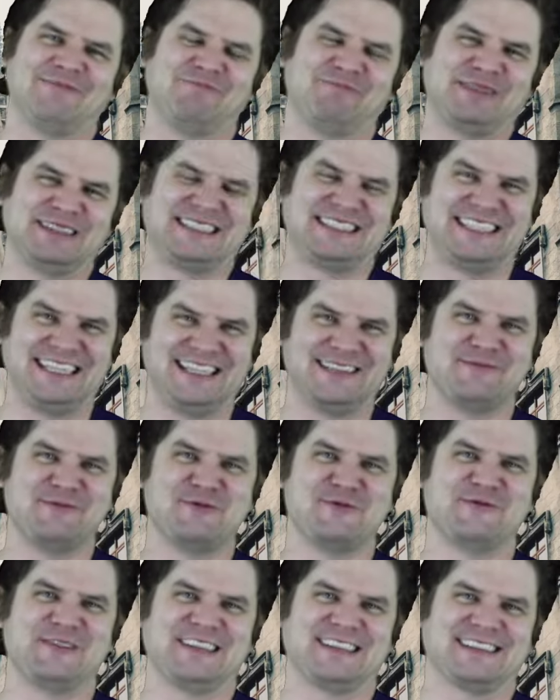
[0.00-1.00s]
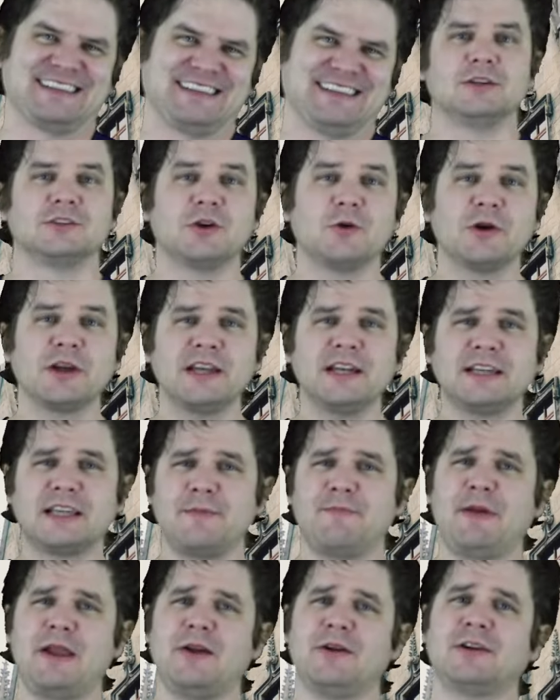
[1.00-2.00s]
But see the movies. So we're going to
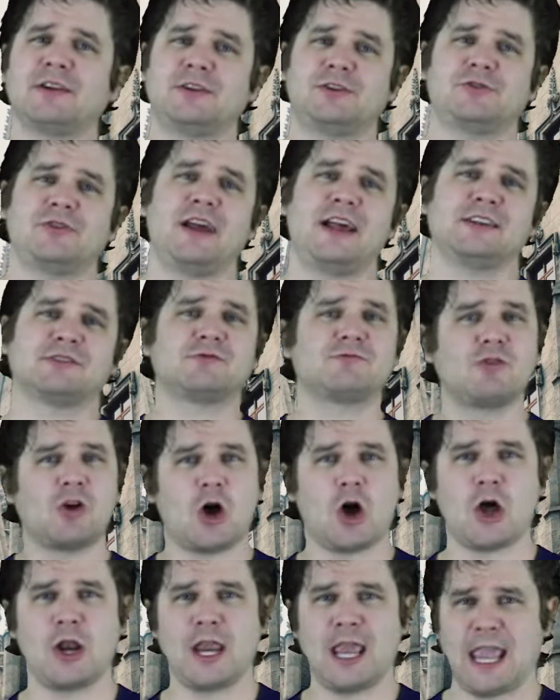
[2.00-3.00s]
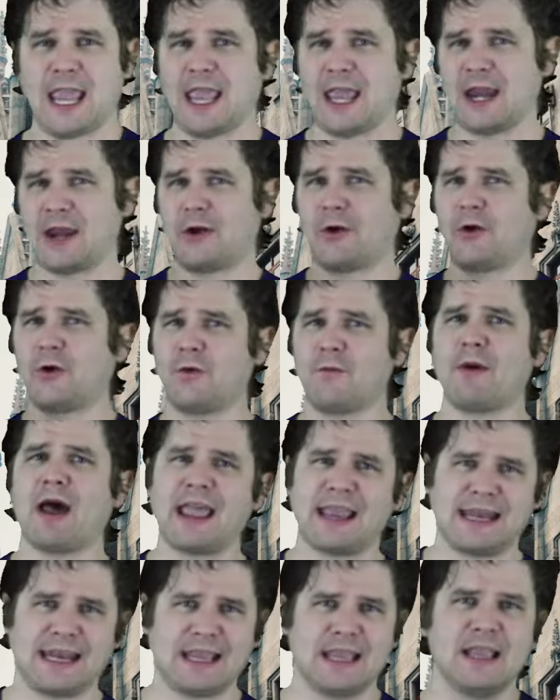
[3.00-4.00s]
compare and contrast Ron and
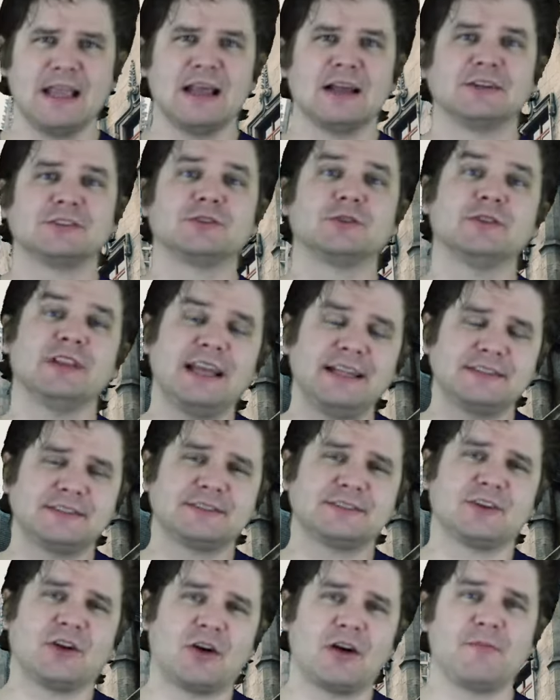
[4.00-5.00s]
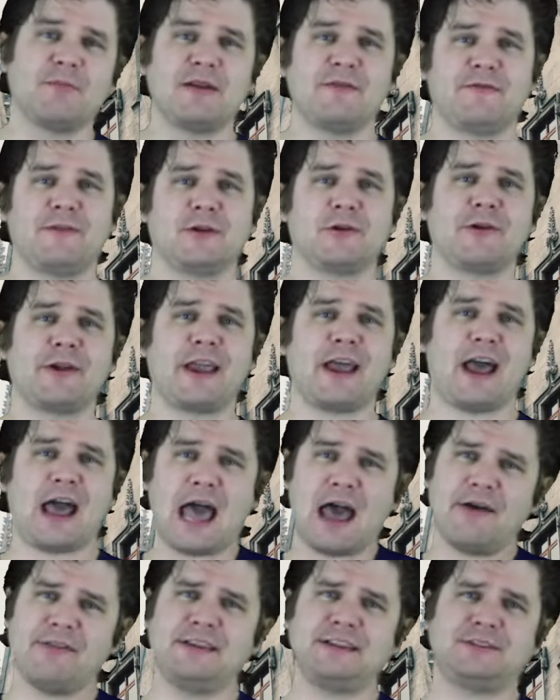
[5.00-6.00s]
Hermione. So let's start by figuring out
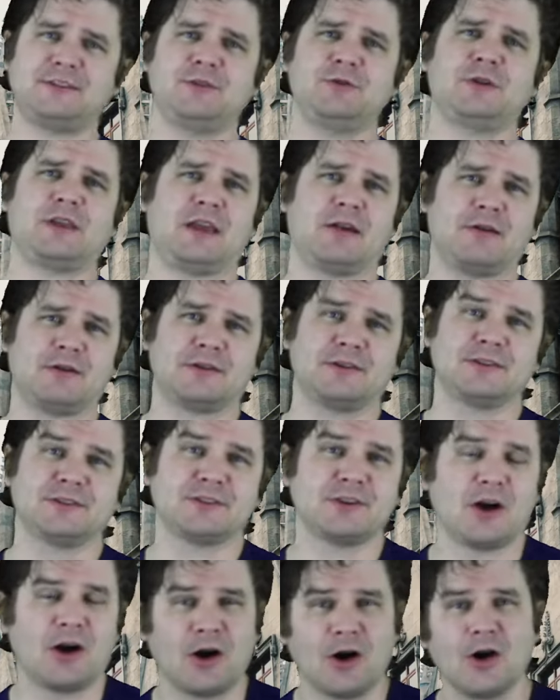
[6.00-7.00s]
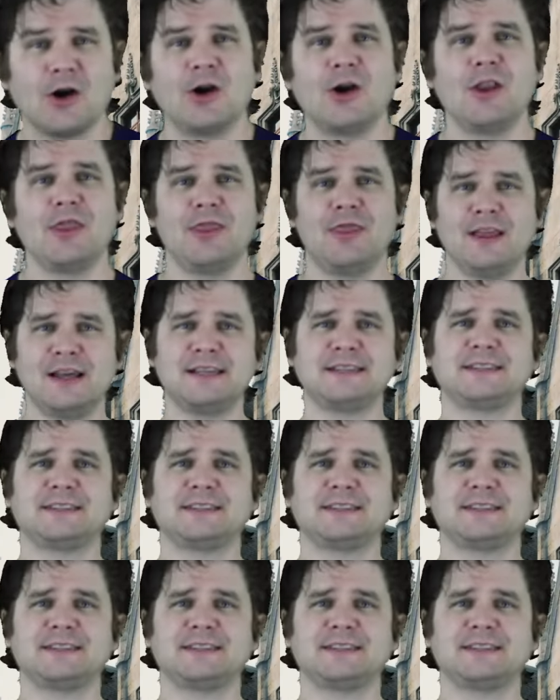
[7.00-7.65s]
how these 2 characters are the